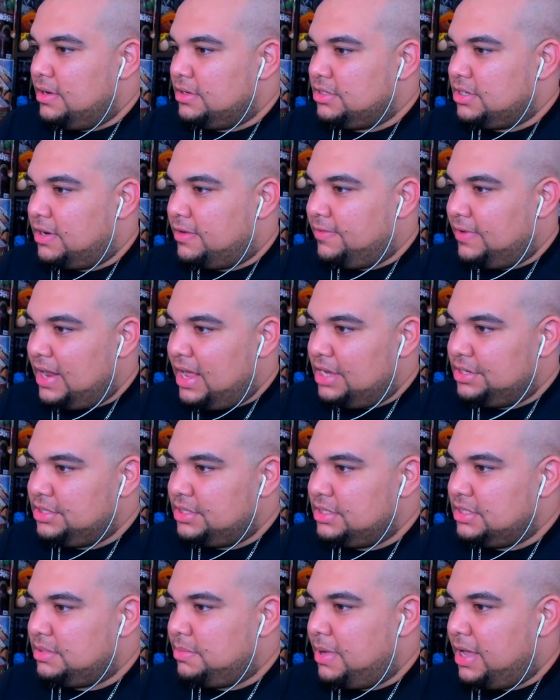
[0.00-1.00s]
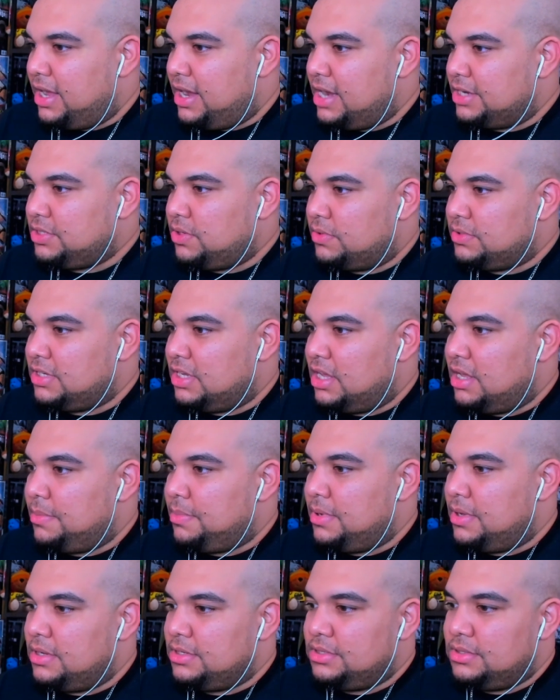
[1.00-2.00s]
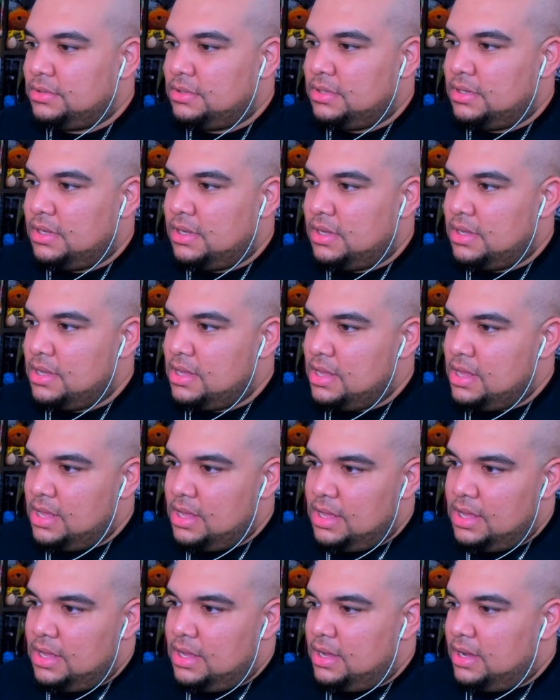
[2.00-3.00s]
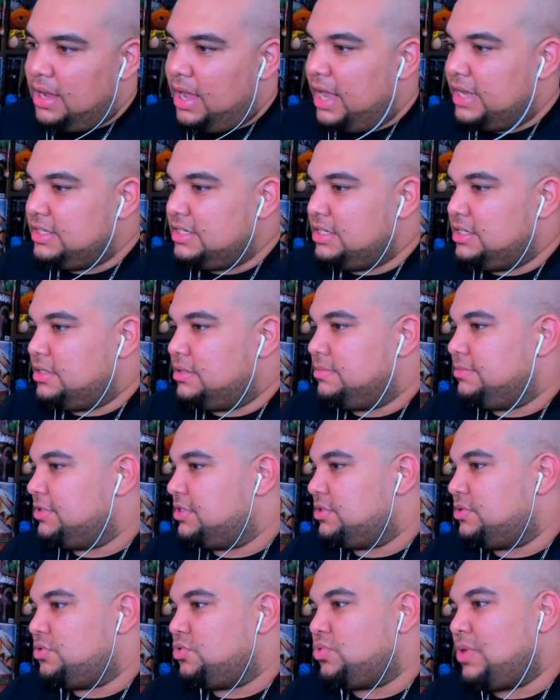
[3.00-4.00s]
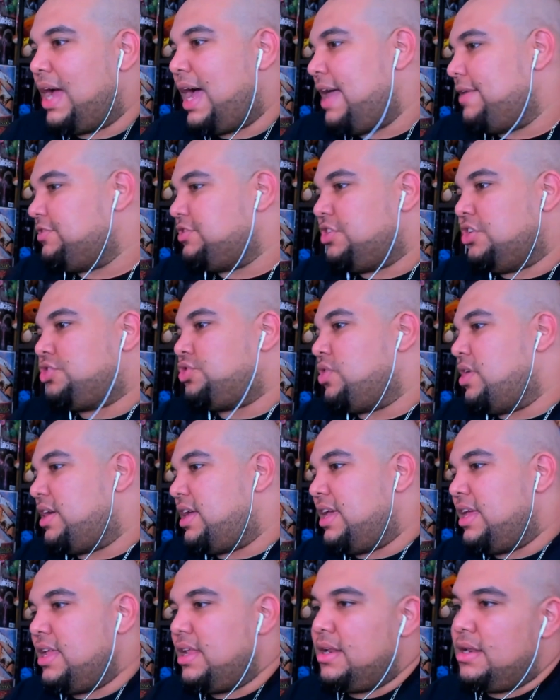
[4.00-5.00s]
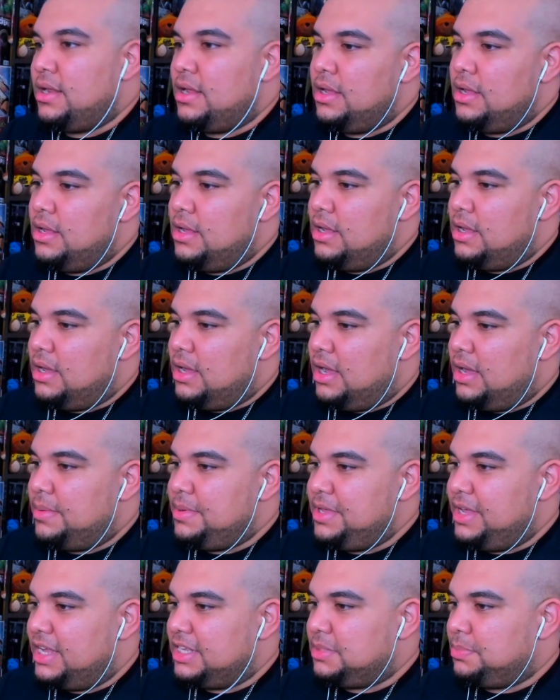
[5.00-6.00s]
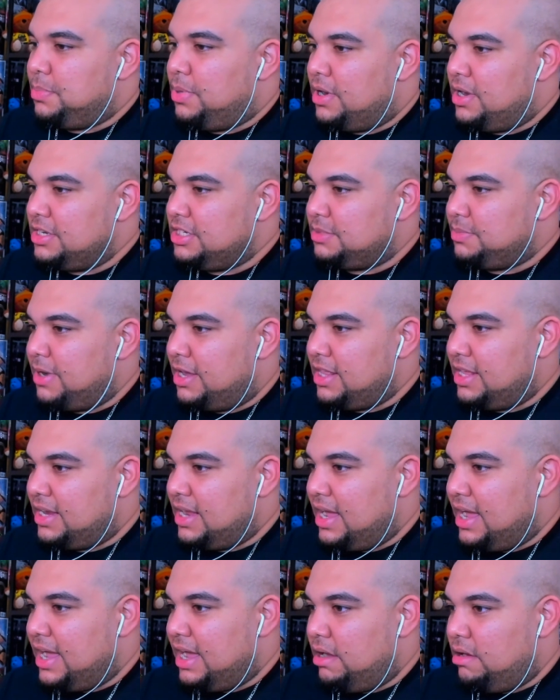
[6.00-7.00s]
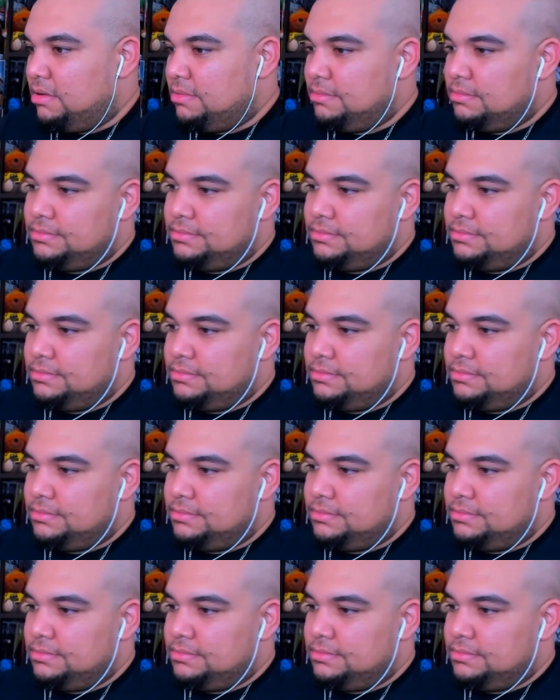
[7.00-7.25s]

Chuck flashes, the bad guy shows up. Casey just drives the truck in. He gets punched by the guy.